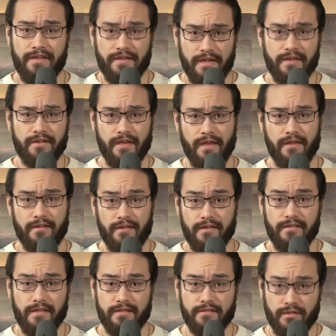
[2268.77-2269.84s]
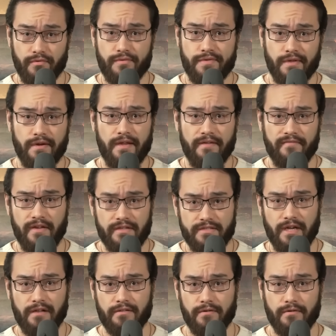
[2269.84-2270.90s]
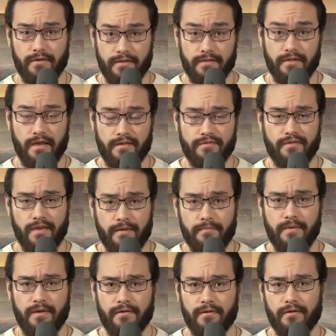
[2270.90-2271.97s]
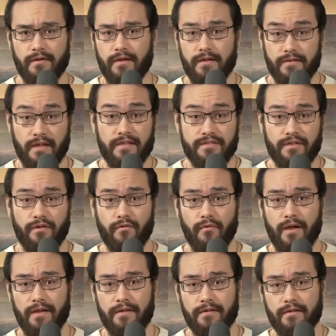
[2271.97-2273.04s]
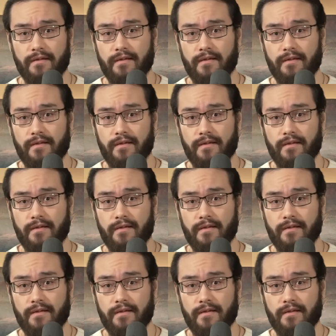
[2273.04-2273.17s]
Kincaid in the Lewiston Evening Teller in that same year, 1908.